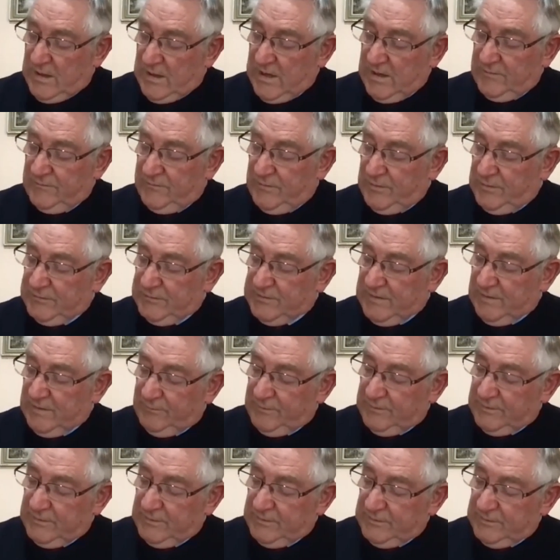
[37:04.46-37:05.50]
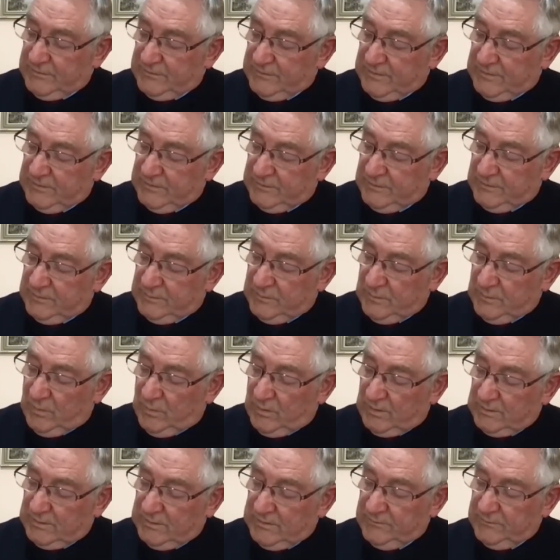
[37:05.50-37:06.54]
In verse 7 it says,
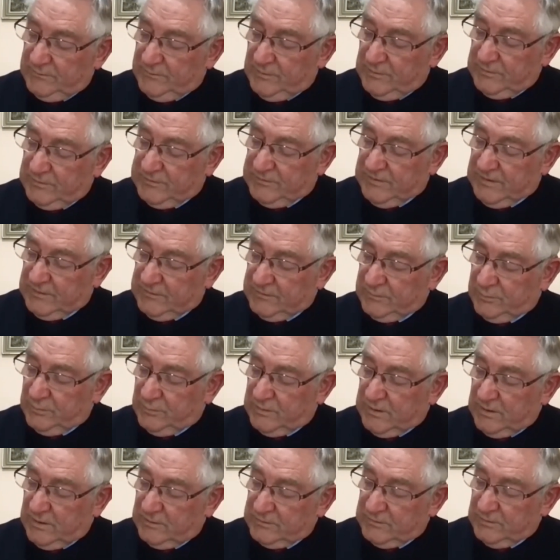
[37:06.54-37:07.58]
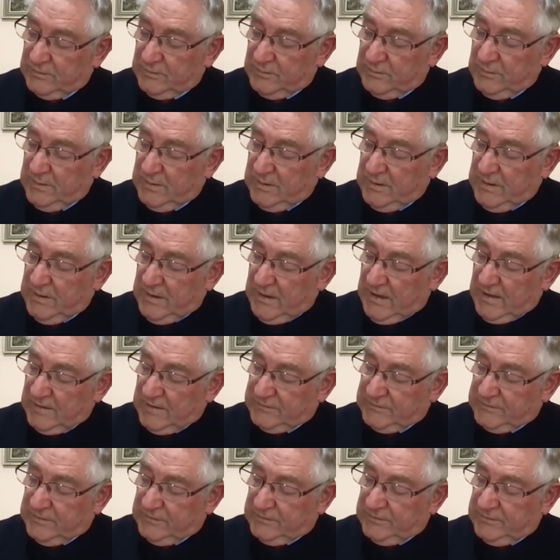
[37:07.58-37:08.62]
well, in verse 6 we'll go to, it
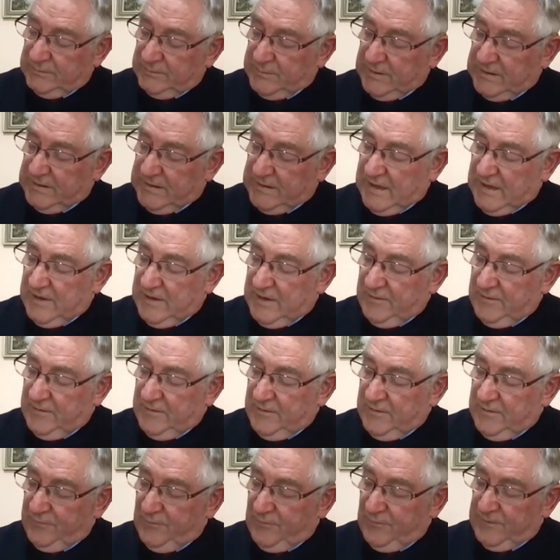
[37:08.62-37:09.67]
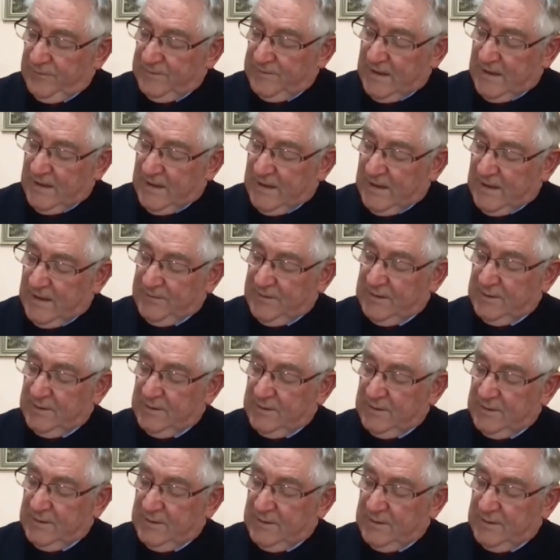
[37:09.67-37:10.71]
says that be careful for nothing,
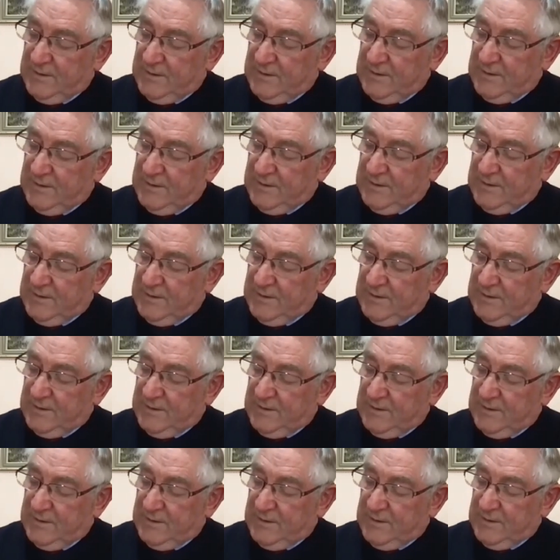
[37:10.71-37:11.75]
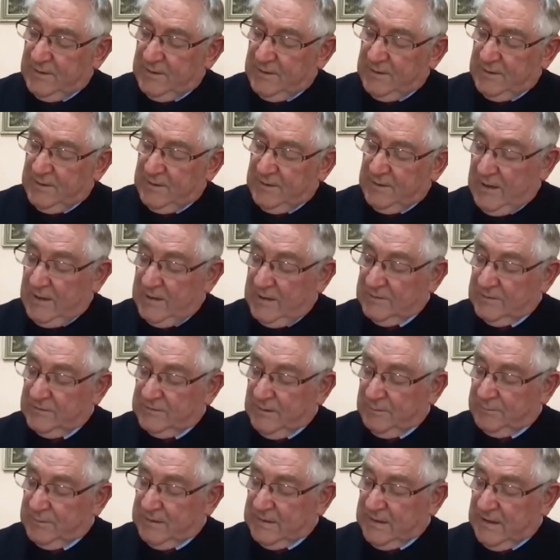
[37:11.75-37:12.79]
but in everything by prayer and
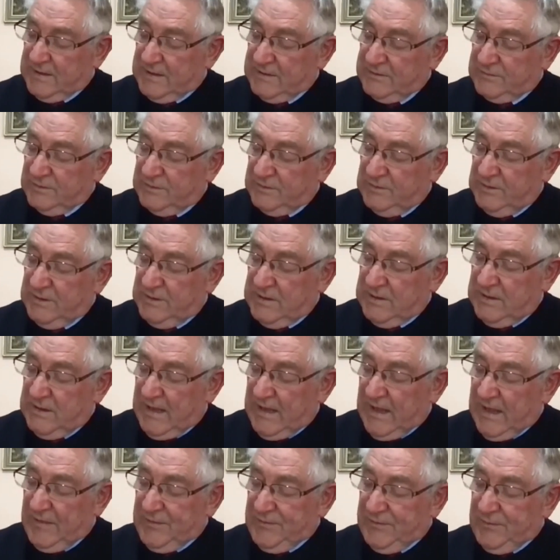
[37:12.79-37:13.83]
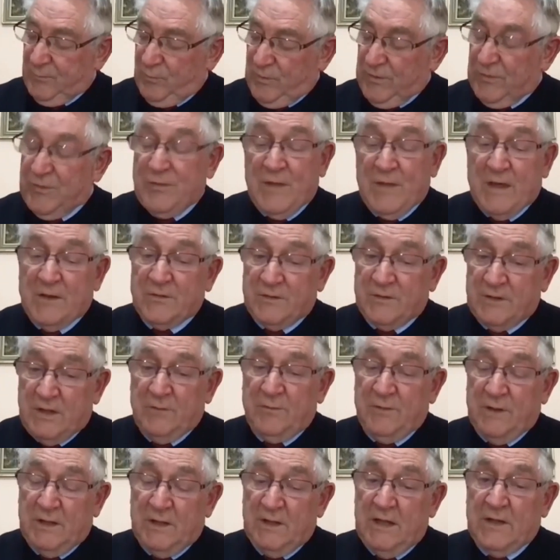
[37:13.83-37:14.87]
supplication, and with
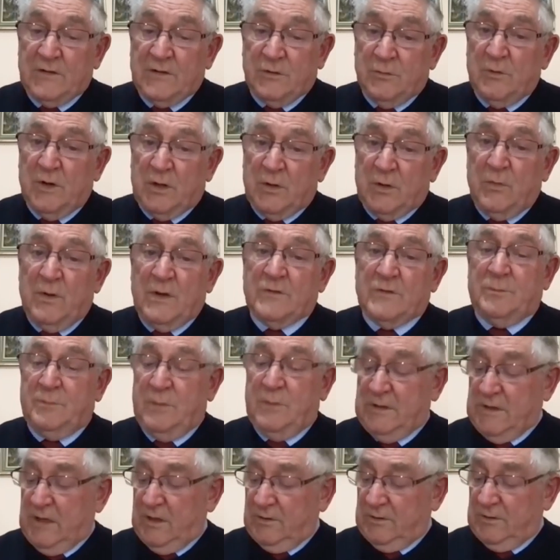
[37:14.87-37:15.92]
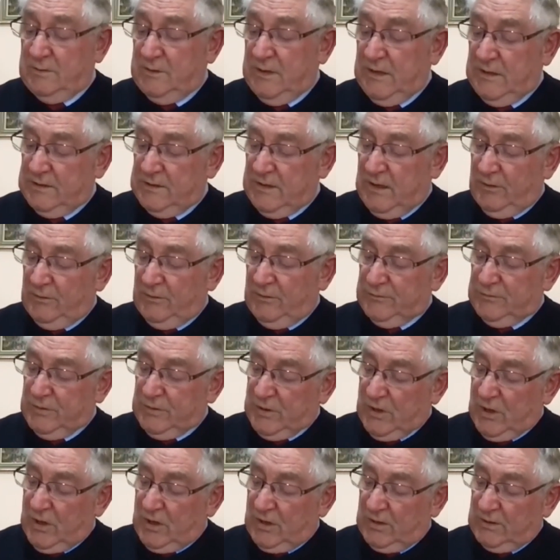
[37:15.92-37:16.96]
thanksgiving, let your requests be known to
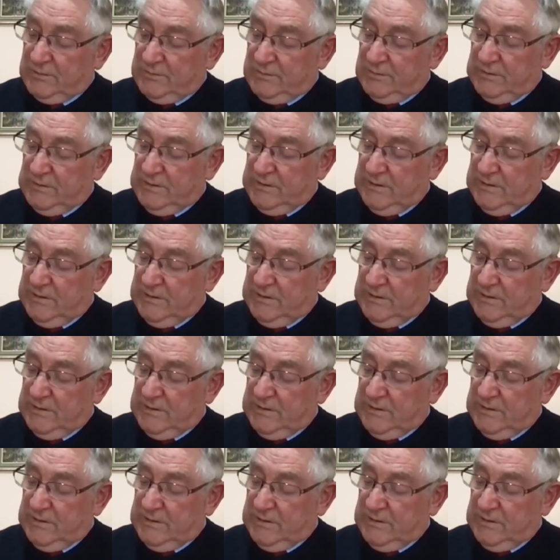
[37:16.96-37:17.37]
God.